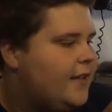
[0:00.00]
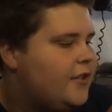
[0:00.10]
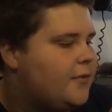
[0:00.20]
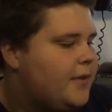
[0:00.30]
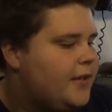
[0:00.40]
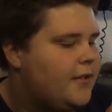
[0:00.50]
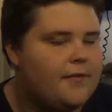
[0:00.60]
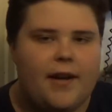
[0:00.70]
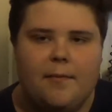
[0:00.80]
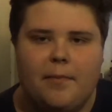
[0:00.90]
I just went into
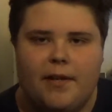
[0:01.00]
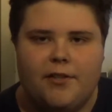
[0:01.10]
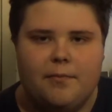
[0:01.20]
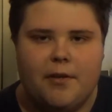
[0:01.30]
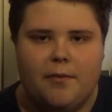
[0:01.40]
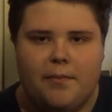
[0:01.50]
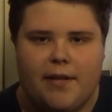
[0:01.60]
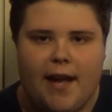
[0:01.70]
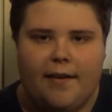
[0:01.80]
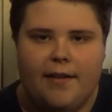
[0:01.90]
the vibration mode, but yeah,